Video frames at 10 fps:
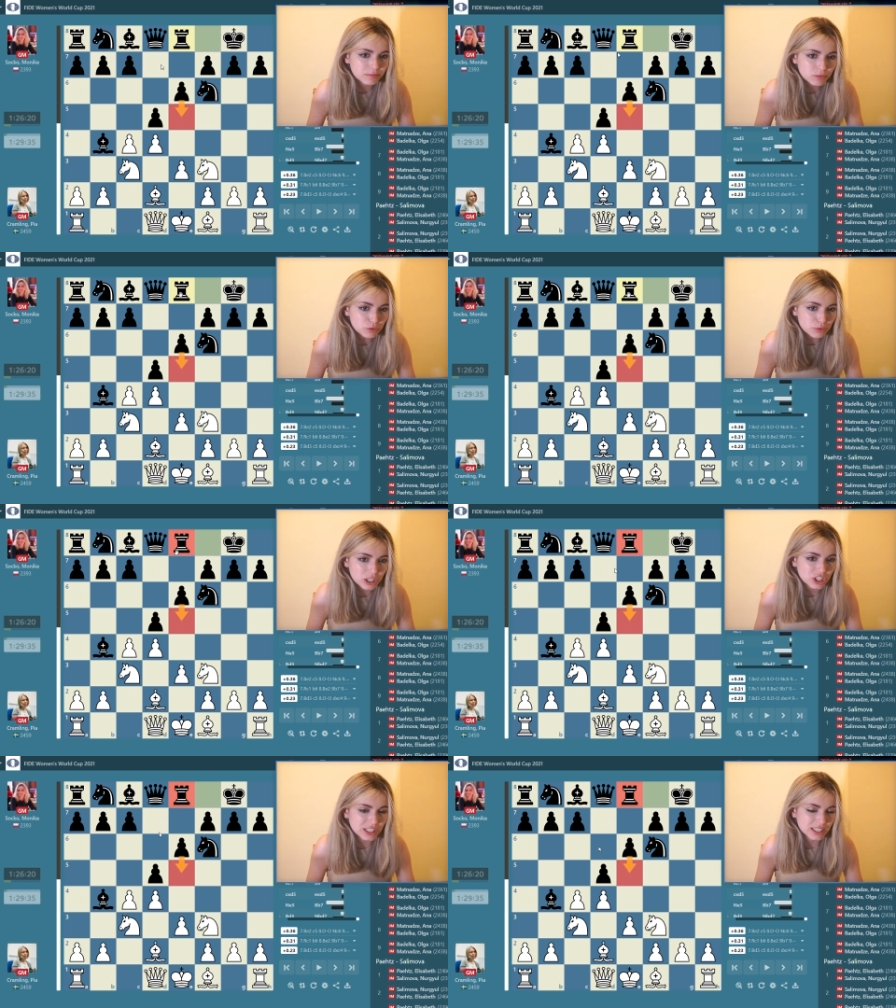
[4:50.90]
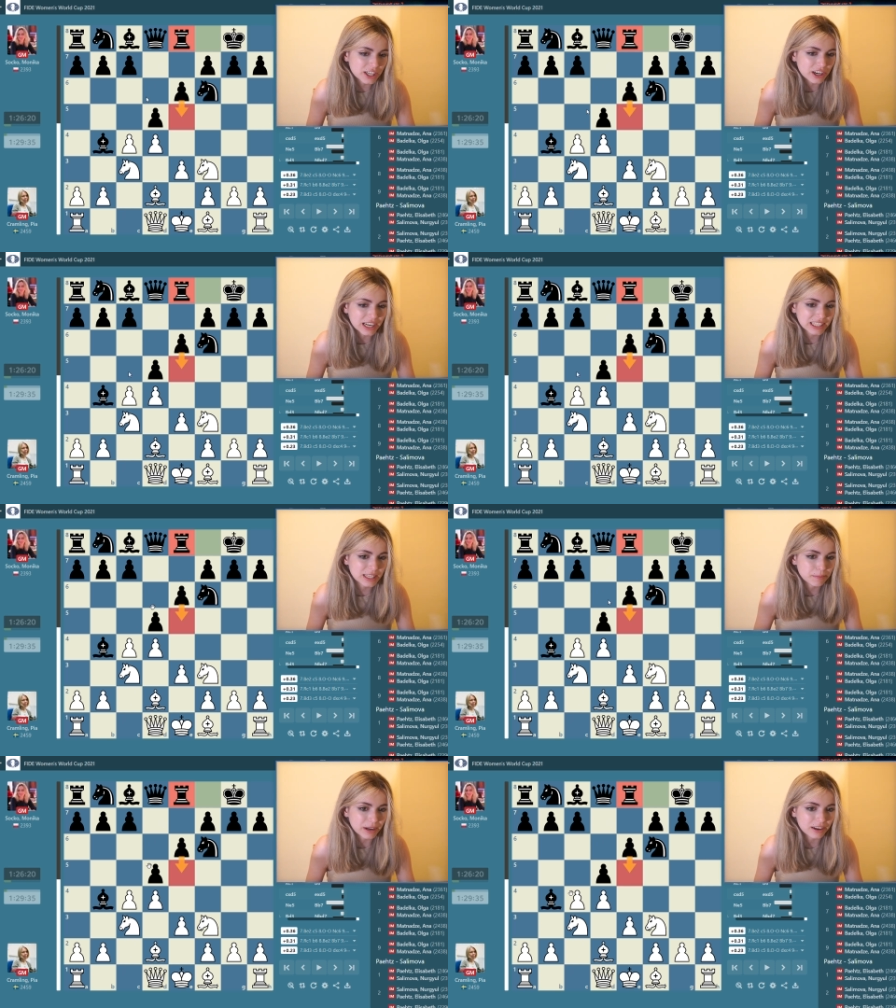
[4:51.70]
the rook just here is
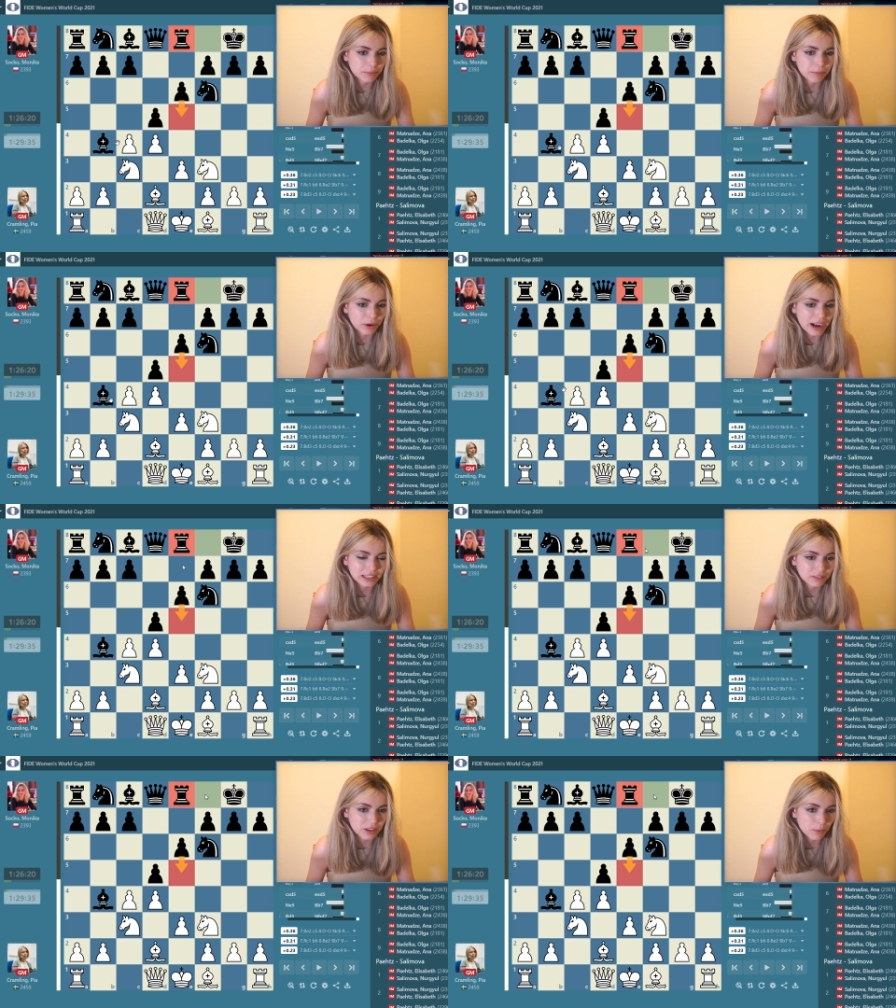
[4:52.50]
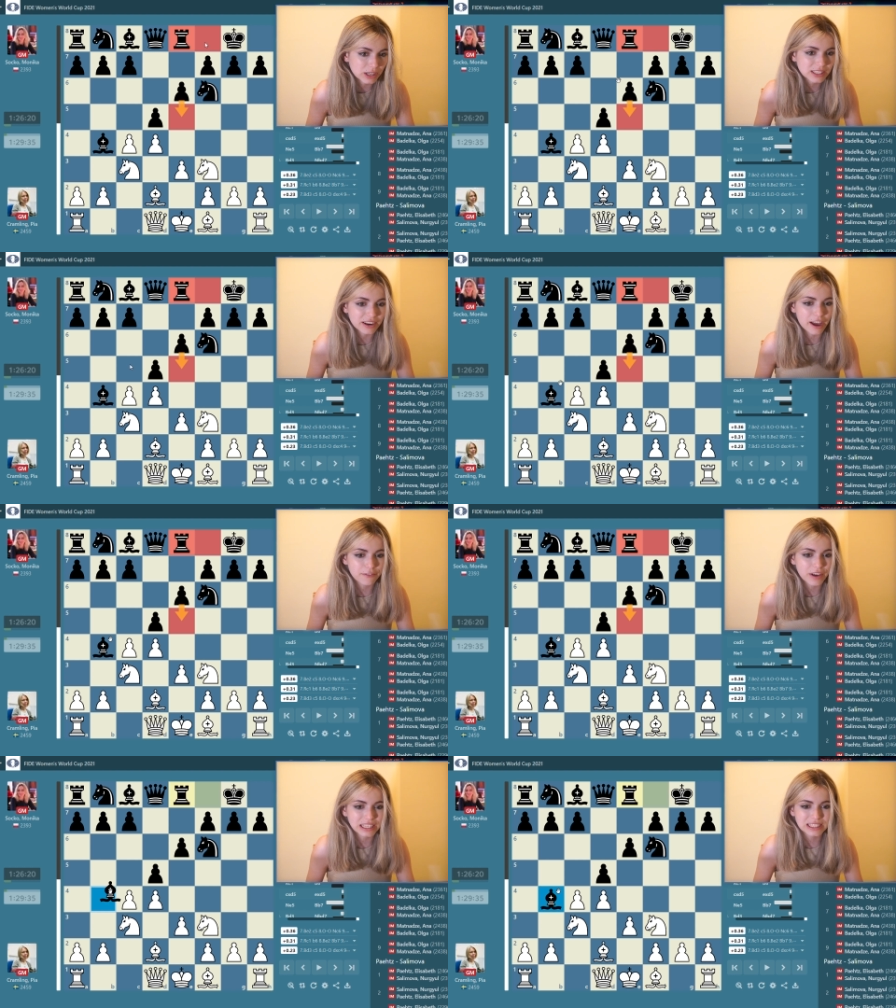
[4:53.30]
simply a little bit more active than what is on f8.